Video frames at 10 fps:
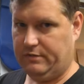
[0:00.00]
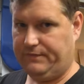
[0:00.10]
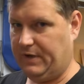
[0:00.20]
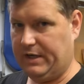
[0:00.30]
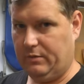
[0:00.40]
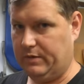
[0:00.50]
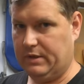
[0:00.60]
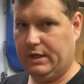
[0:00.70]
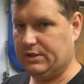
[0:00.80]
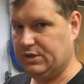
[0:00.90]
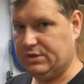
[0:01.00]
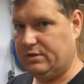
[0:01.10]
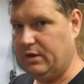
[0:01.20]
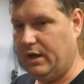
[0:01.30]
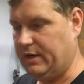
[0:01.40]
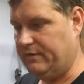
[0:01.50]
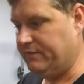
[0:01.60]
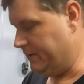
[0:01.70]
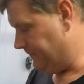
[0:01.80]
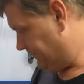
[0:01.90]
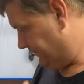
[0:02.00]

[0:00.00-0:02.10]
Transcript: fighting with it. It's just not any fun.